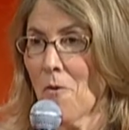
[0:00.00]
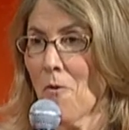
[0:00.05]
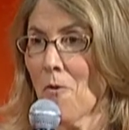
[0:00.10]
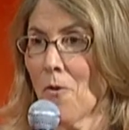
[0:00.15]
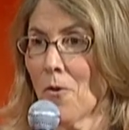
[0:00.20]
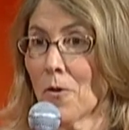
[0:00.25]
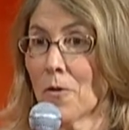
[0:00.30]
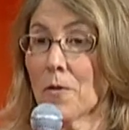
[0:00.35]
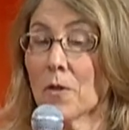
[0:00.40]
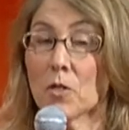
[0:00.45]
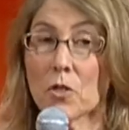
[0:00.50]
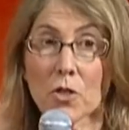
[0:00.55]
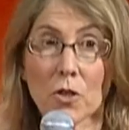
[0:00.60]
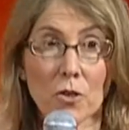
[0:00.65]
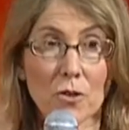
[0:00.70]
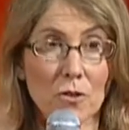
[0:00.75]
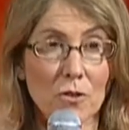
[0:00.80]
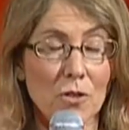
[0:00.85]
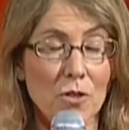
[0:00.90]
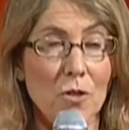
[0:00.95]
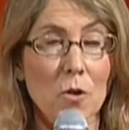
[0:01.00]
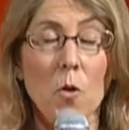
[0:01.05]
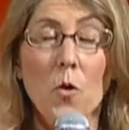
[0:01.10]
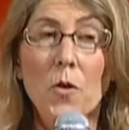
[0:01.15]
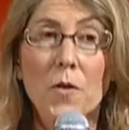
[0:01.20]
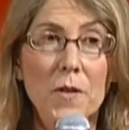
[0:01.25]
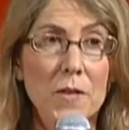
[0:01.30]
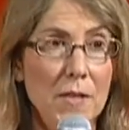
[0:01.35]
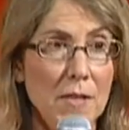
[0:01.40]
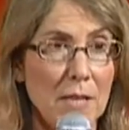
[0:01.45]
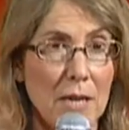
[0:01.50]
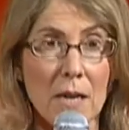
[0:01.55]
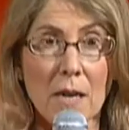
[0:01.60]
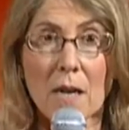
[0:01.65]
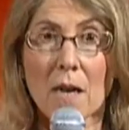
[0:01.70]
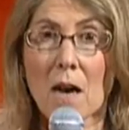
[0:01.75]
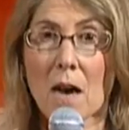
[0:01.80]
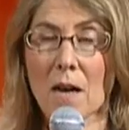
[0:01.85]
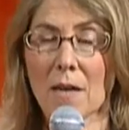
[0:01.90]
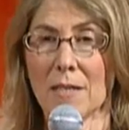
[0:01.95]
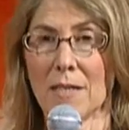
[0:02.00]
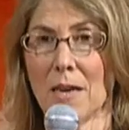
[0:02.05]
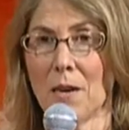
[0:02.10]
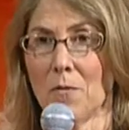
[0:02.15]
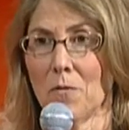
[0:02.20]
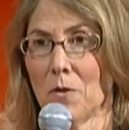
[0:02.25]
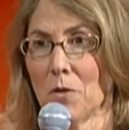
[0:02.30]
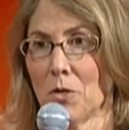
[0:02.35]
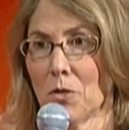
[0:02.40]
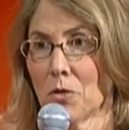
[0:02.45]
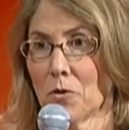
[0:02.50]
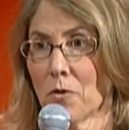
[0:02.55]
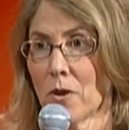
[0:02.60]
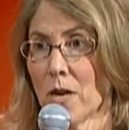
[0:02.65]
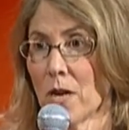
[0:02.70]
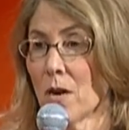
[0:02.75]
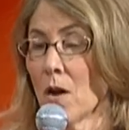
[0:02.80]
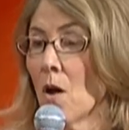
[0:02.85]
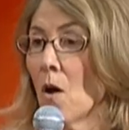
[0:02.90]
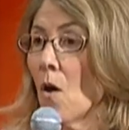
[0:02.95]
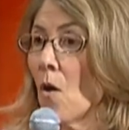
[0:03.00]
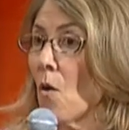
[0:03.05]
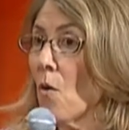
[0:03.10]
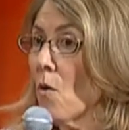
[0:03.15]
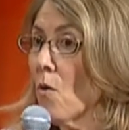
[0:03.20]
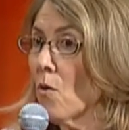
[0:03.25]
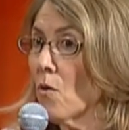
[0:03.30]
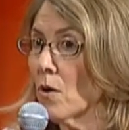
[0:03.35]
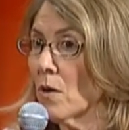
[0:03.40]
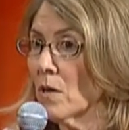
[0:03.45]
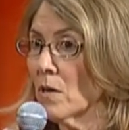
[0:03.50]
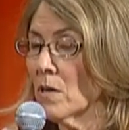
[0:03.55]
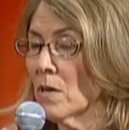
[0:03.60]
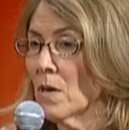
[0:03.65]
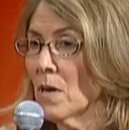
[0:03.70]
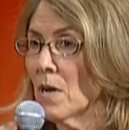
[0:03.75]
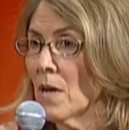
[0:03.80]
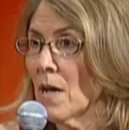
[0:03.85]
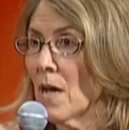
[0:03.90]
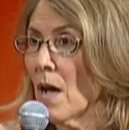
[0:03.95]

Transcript: or the church, or the synagogue down the street, or